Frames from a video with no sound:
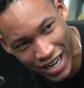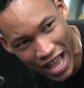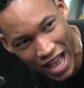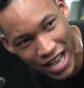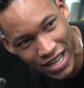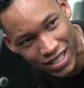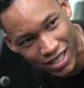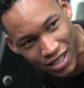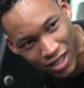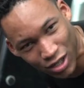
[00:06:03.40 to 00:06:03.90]

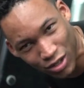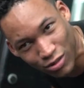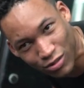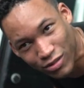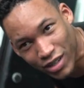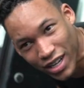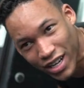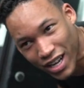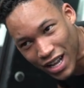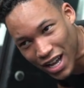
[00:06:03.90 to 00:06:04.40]
last glue
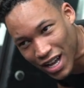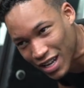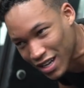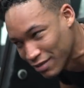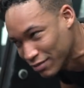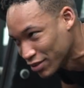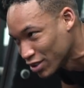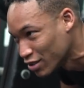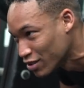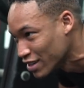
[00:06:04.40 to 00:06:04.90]
workout
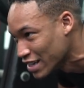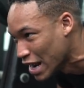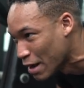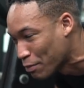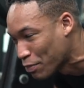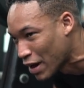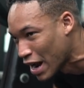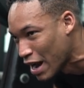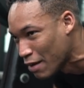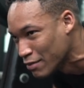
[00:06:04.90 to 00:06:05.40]
I'm doing, I
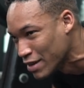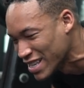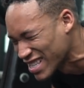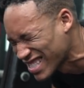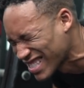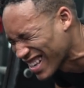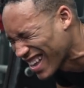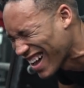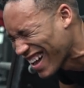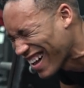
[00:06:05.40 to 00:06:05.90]
promise.